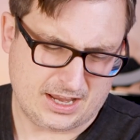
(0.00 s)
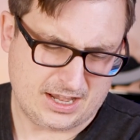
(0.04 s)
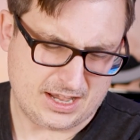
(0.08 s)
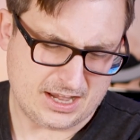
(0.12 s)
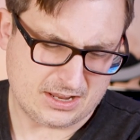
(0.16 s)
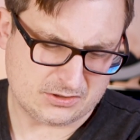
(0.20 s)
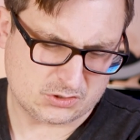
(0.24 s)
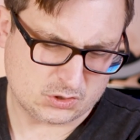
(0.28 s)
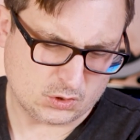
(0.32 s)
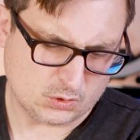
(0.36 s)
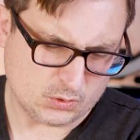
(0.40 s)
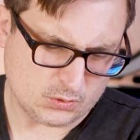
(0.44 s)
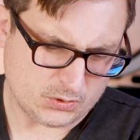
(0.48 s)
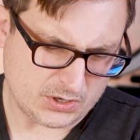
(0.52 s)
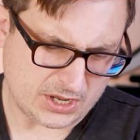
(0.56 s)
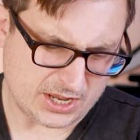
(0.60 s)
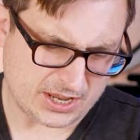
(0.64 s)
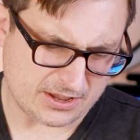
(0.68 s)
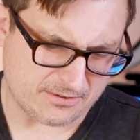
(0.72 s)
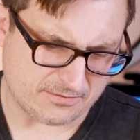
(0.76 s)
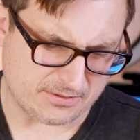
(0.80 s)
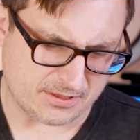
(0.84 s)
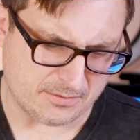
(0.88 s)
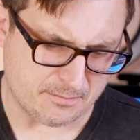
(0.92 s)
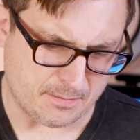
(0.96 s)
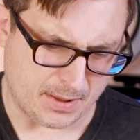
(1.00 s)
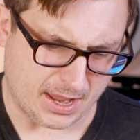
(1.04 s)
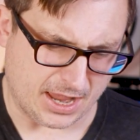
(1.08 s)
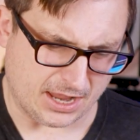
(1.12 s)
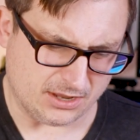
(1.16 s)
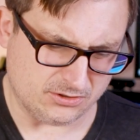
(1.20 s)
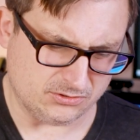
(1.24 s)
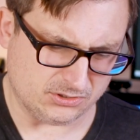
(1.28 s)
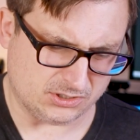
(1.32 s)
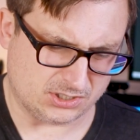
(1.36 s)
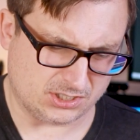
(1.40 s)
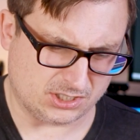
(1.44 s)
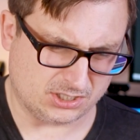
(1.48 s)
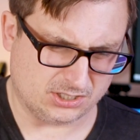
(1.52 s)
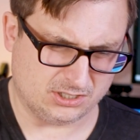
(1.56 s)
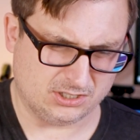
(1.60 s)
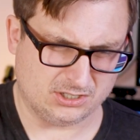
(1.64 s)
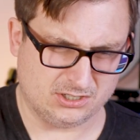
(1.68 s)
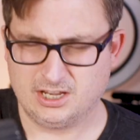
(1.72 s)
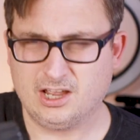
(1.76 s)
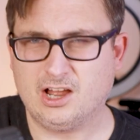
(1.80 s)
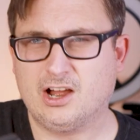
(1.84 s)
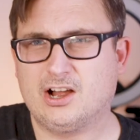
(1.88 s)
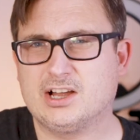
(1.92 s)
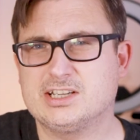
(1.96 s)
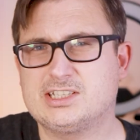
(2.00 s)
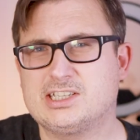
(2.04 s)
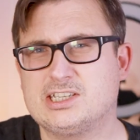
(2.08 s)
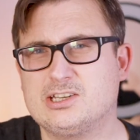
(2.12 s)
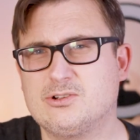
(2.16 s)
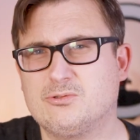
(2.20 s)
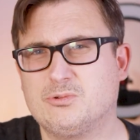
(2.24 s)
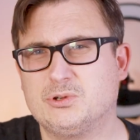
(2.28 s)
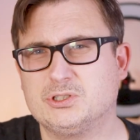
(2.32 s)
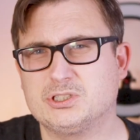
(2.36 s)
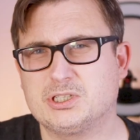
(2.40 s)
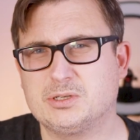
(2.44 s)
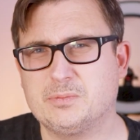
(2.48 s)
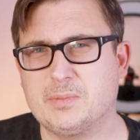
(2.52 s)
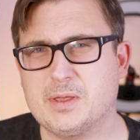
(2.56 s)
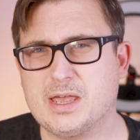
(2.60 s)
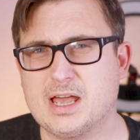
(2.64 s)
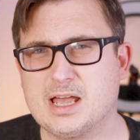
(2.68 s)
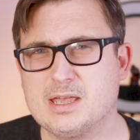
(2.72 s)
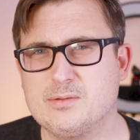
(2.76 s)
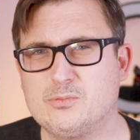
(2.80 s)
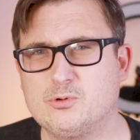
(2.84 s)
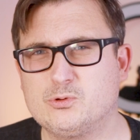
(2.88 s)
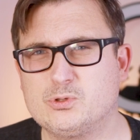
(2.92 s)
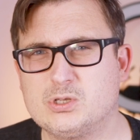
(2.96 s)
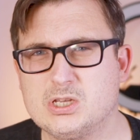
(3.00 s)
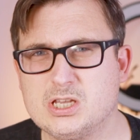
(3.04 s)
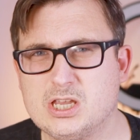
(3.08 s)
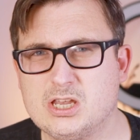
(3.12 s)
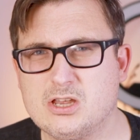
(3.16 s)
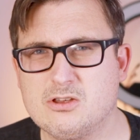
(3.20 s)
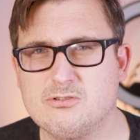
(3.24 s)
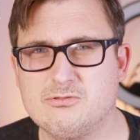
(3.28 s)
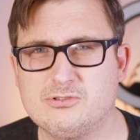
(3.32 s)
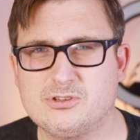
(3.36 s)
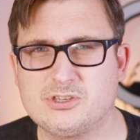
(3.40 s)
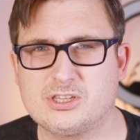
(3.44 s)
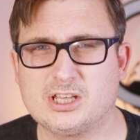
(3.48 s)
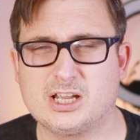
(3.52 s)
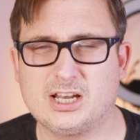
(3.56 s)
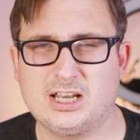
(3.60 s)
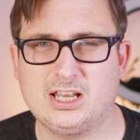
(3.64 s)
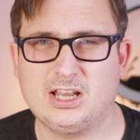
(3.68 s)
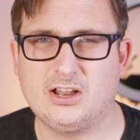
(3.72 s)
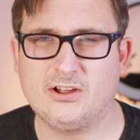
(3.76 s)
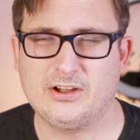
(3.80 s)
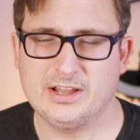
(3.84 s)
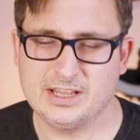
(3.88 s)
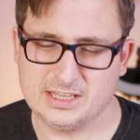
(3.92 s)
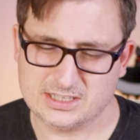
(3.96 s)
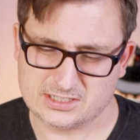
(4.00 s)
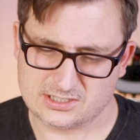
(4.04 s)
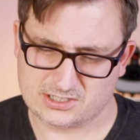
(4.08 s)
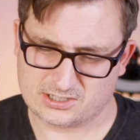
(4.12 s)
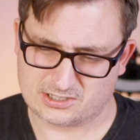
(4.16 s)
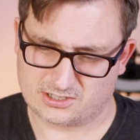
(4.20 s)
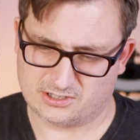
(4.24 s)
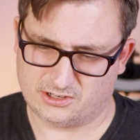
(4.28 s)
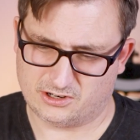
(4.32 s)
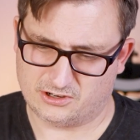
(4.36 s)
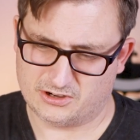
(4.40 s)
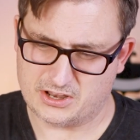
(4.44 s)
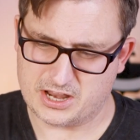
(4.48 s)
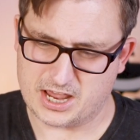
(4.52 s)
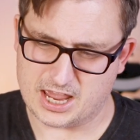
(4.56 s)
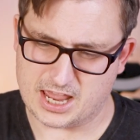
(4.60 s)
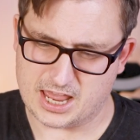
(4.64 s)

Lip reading: Now, talking of the mount, I still want to be able to use the lights on